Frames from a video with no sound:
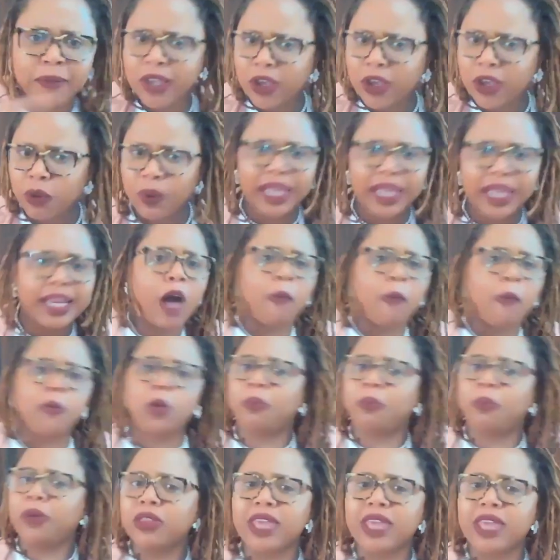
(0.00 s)
we can help you
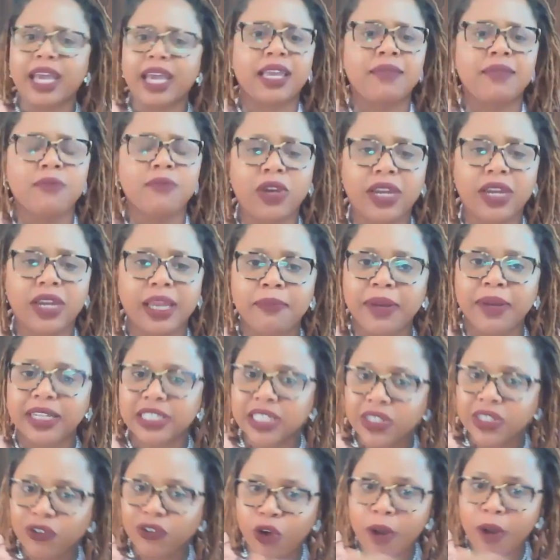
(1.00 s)
build that community. But
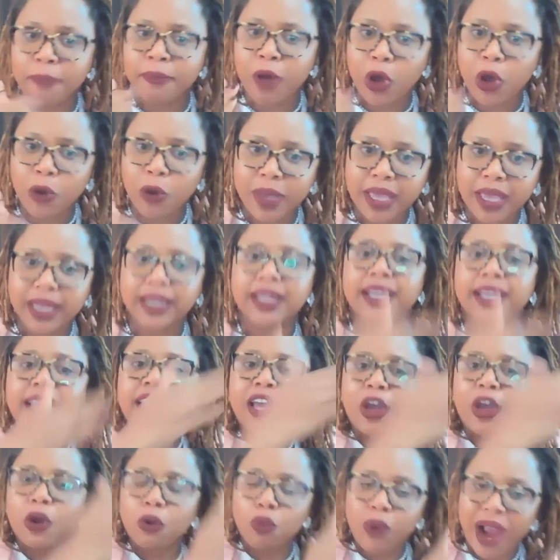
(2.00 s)
just for a moment,
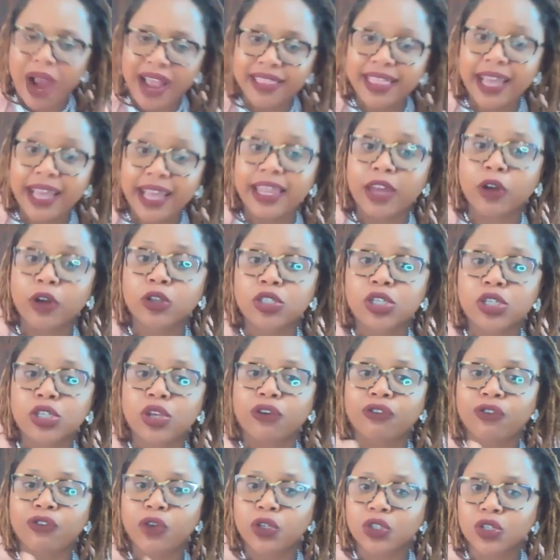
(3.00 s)
write that letter to your
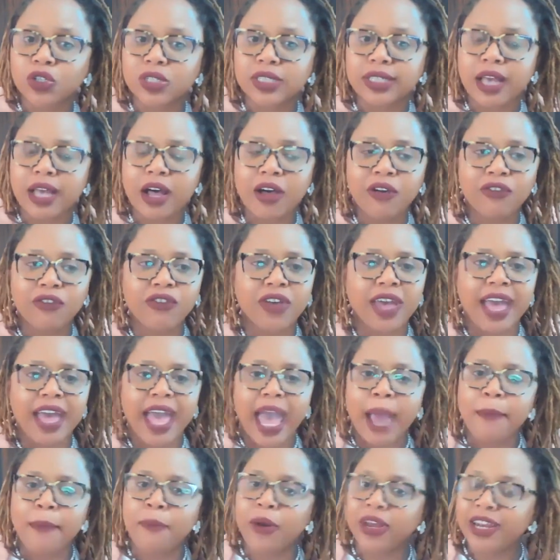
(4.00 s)
future self,
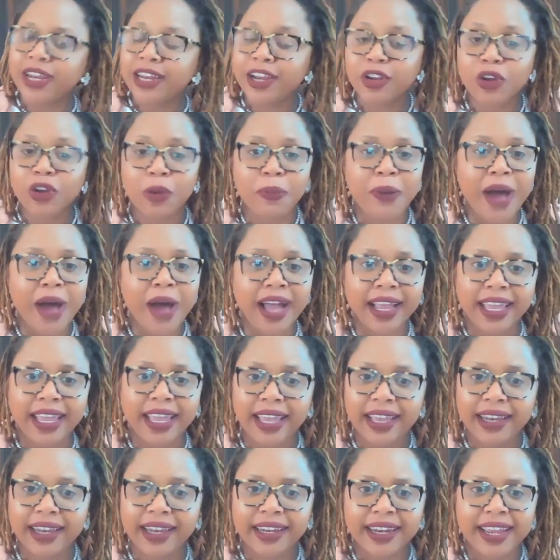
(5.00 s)
put it in your pocket,
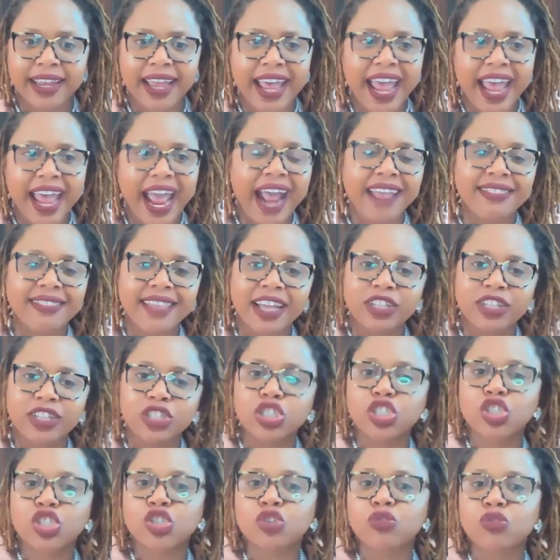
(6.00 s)
and then
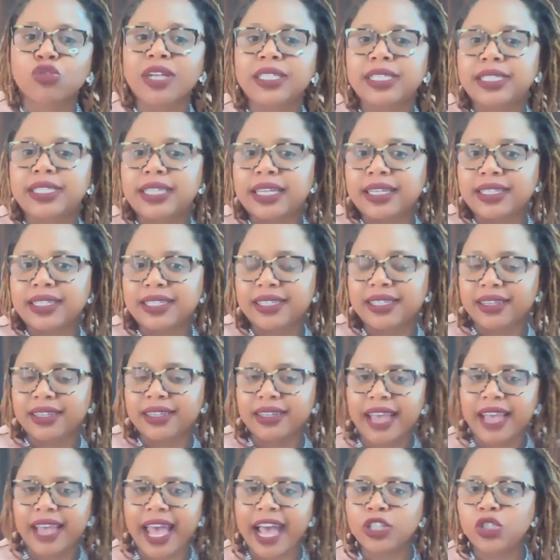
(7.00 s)
just trust it
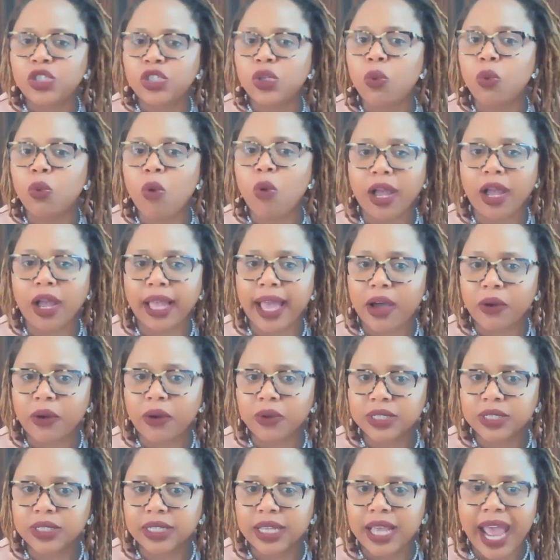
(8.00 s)
as you walk
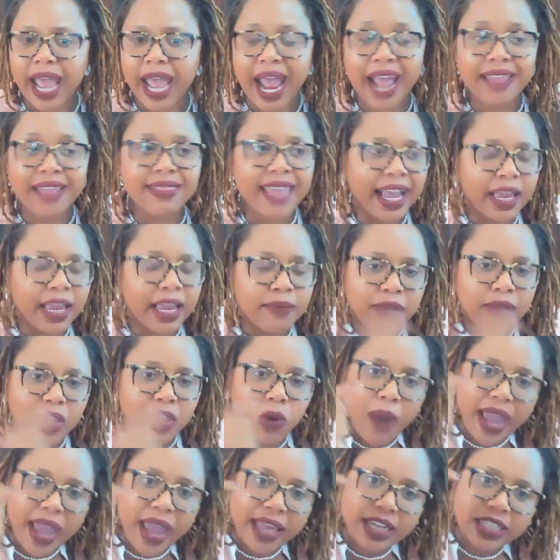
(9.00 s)
out. And that can be a
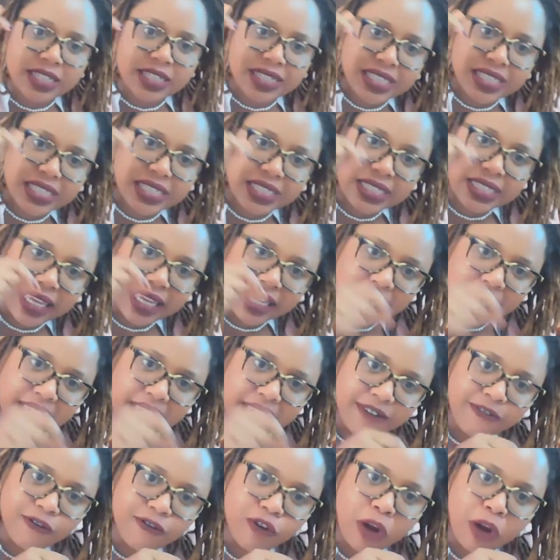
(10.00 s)
way to just sink in
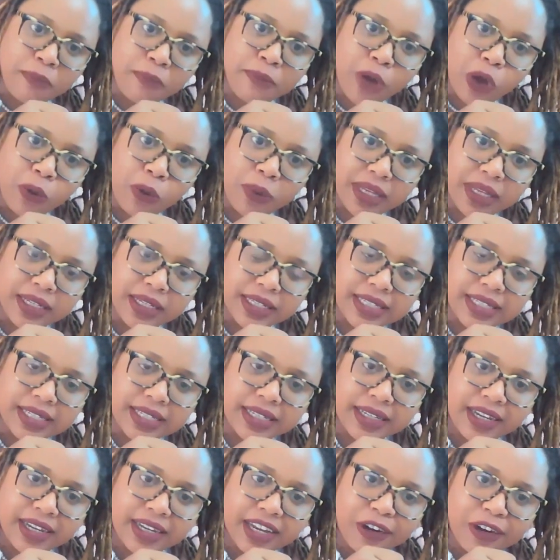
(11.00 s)
for a moment,
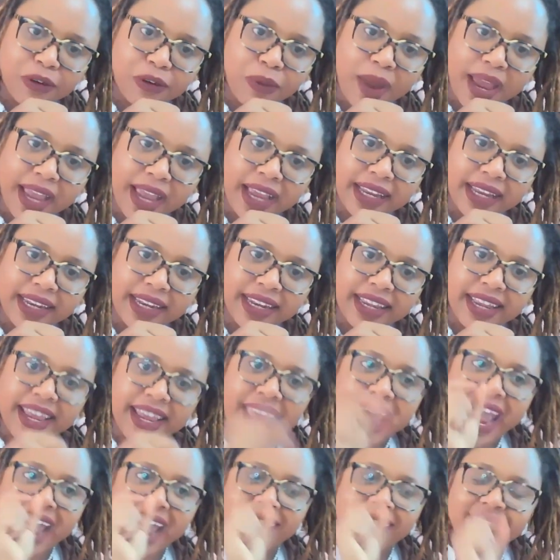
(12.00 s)
right?
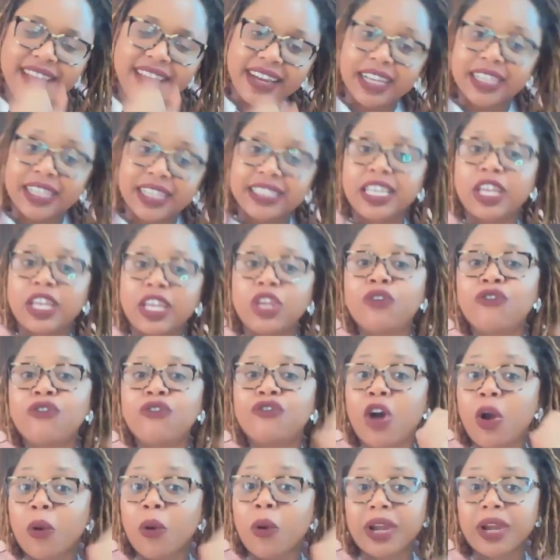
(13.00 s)
And then continue
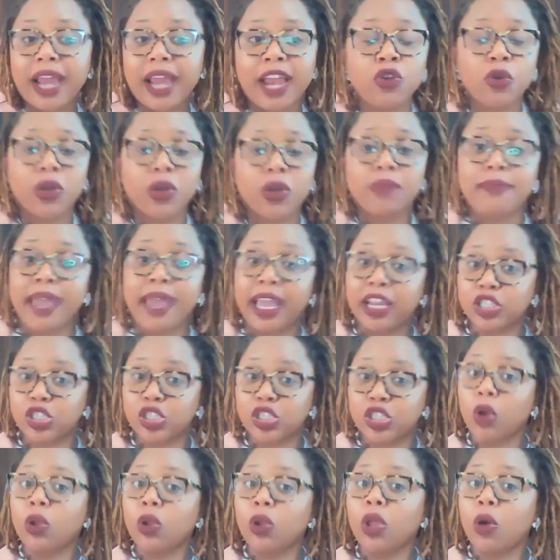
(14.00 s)
forward. And you can make it a
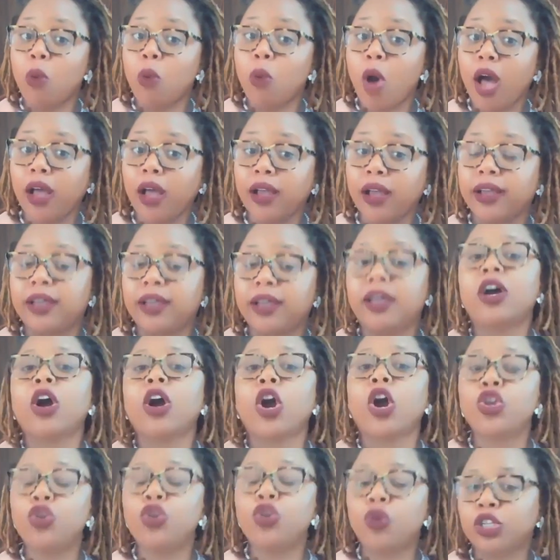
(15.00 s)
solo walk, or
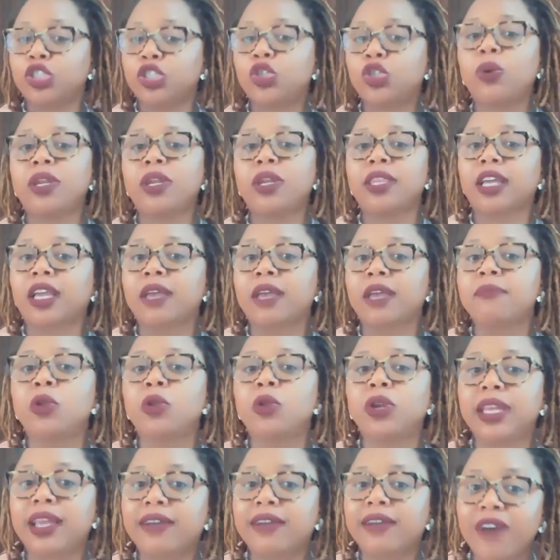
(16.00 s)
you can do it in the
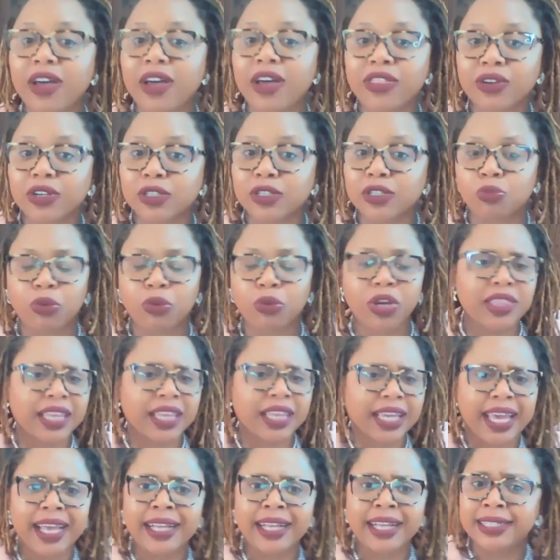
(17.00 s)
community of others. Bring the
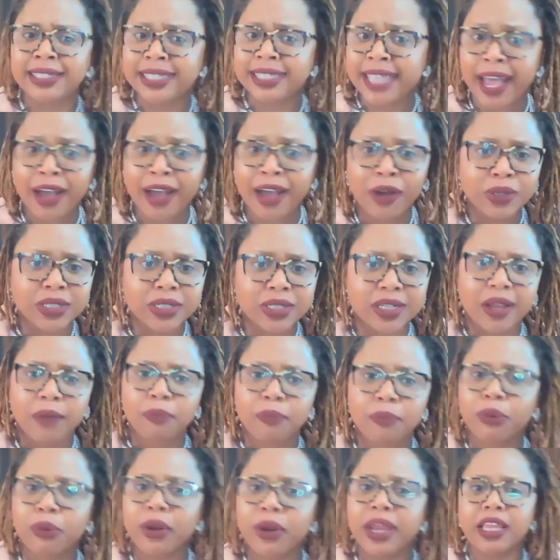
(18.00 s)
kids out,
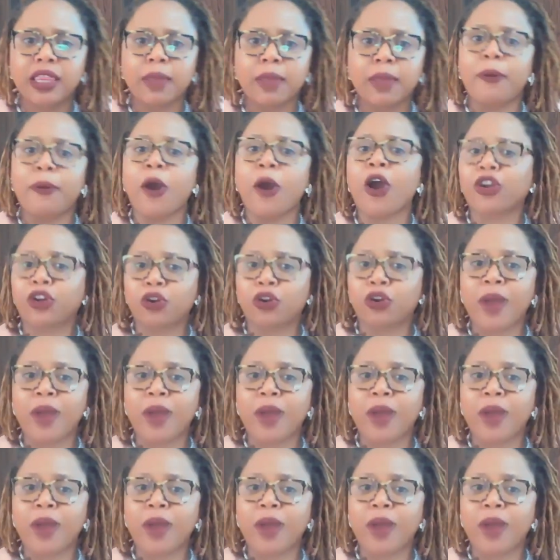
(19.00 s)
bring the partner